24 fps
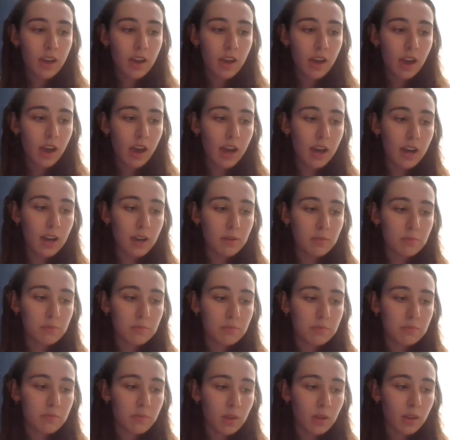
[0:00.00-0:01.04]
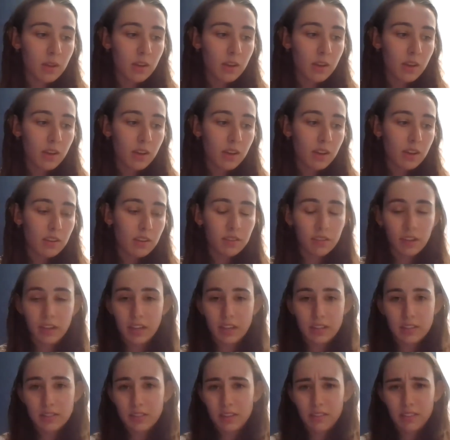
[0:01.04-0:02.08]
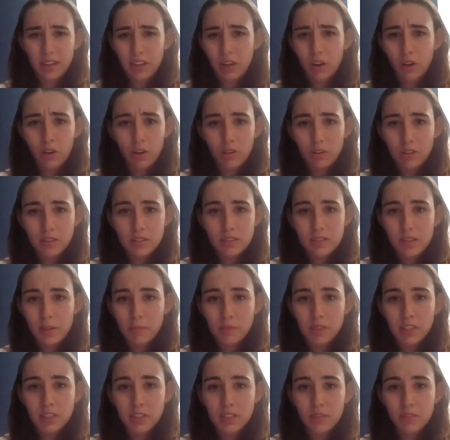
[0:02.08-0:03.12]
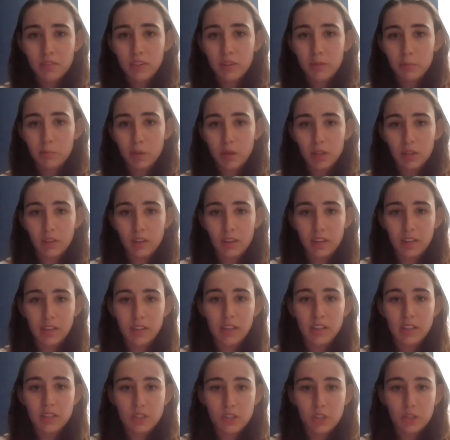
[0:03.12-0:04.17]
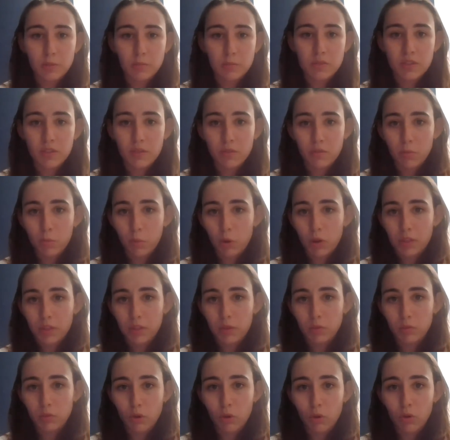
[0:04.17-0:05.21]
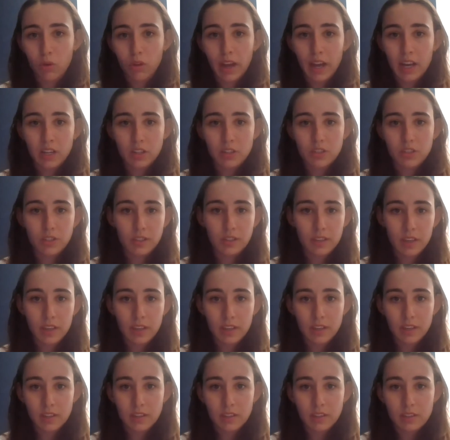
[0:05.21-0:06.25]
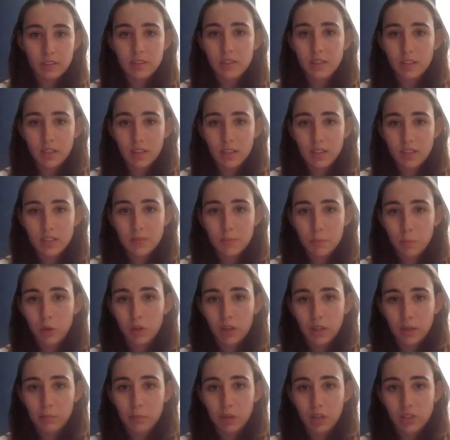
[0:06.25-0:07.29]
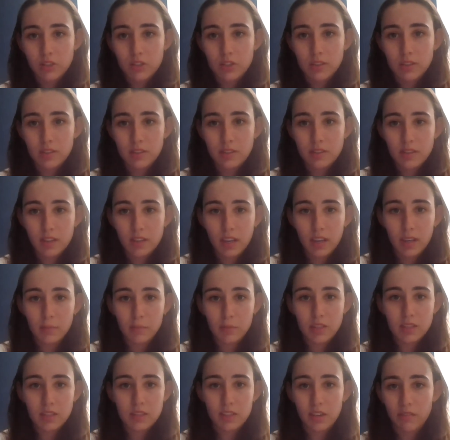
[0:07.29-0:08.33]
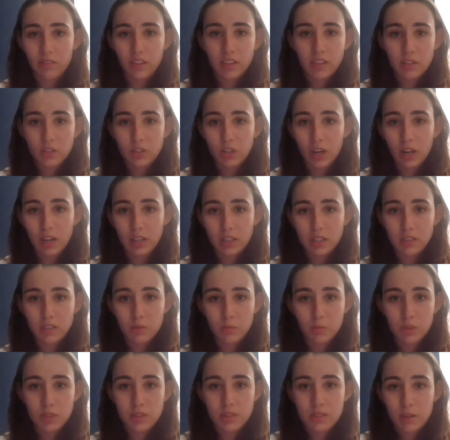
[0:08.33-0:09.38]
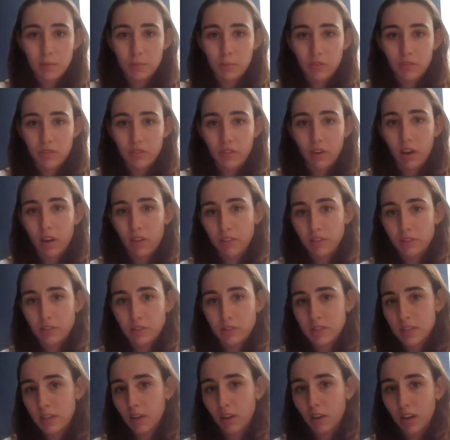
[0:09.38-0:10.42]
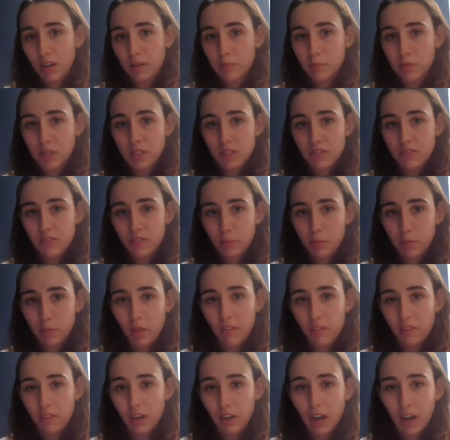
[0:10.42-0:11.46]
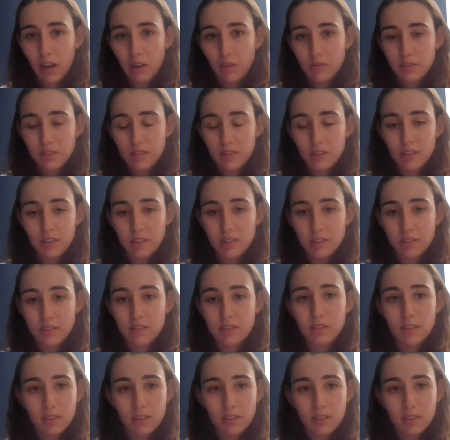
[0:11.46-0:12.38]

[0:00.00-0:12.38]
Like I said, they call it something different, but like in terms of what the role actually is, it's pretty much the same as I've interacted with some of other sale admins from the other houses.